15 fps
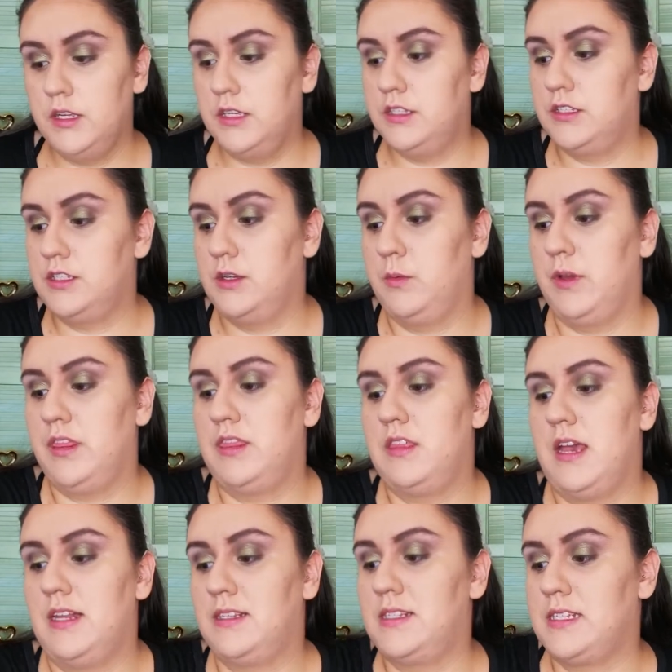So with
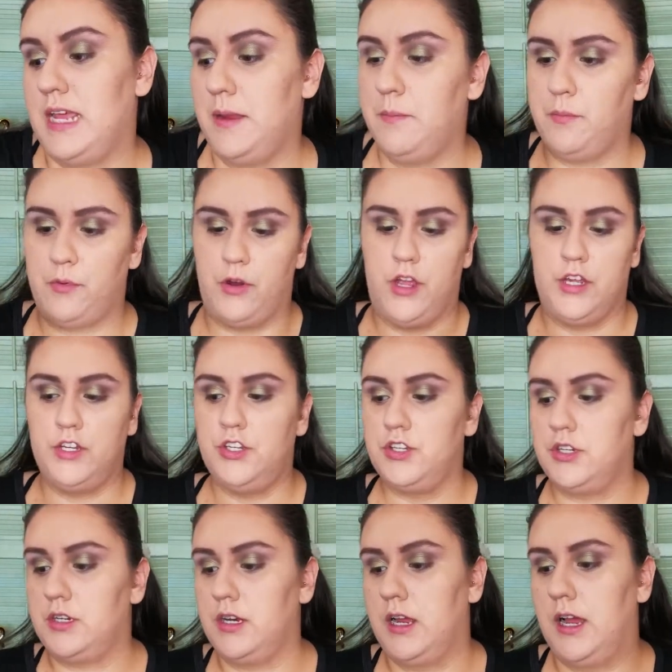that same
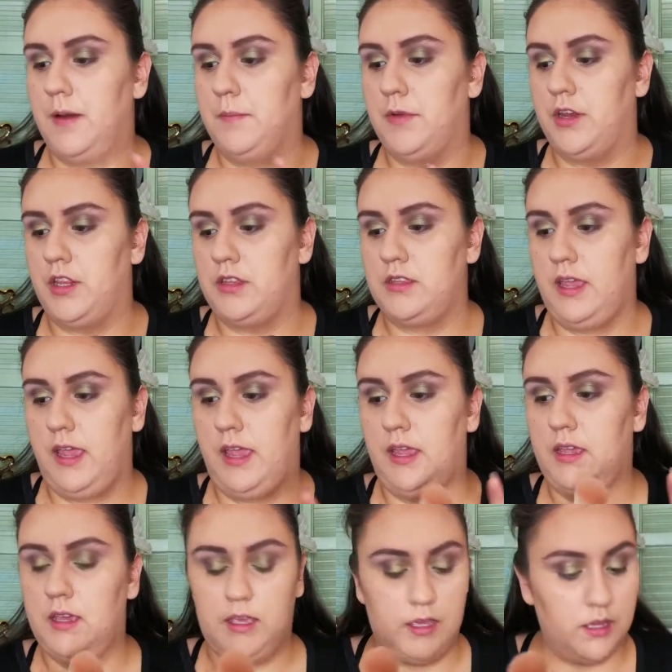brush, I'm going to
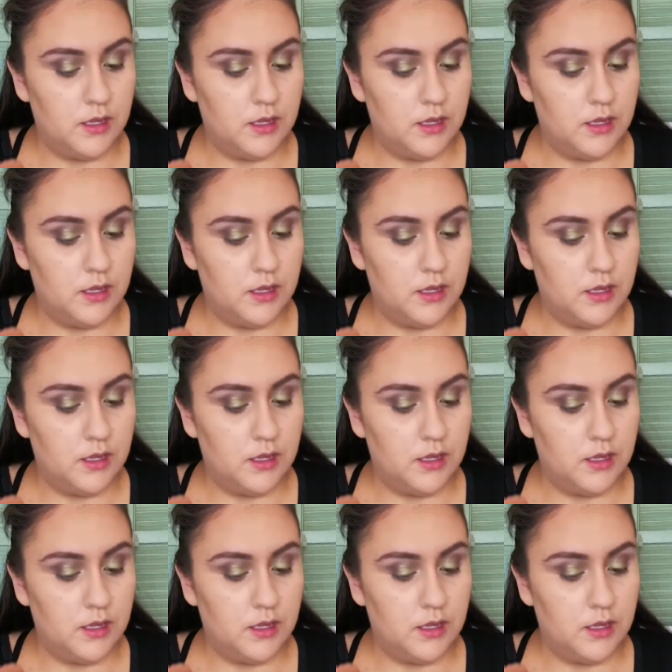take